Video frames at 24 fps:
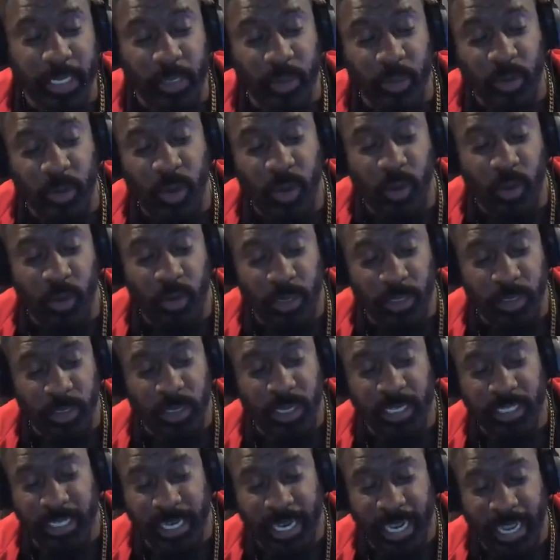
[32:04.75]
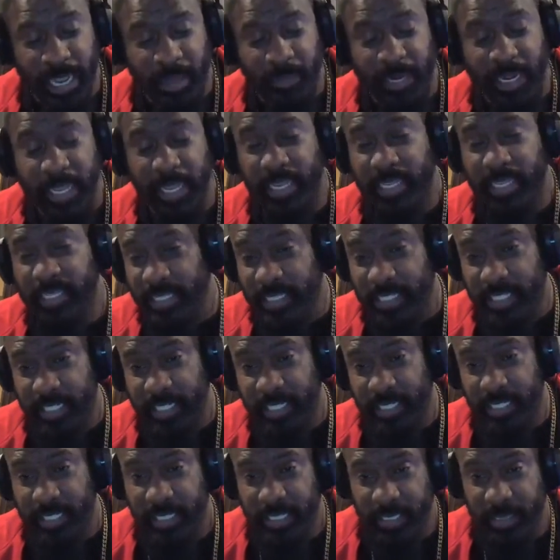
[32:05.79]
you go and you get your ham and eggs and
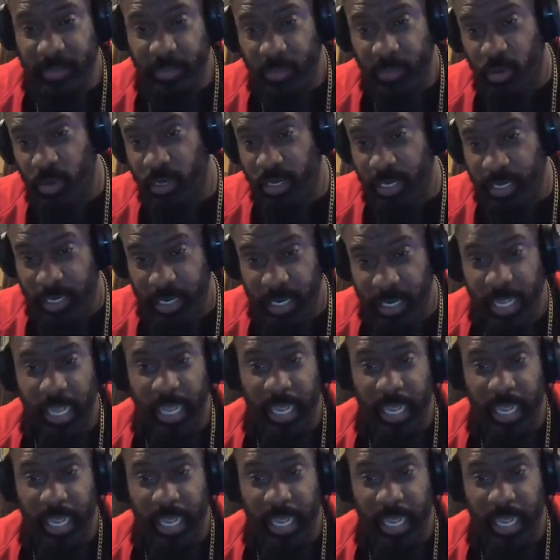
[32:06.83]
cheese in the morning,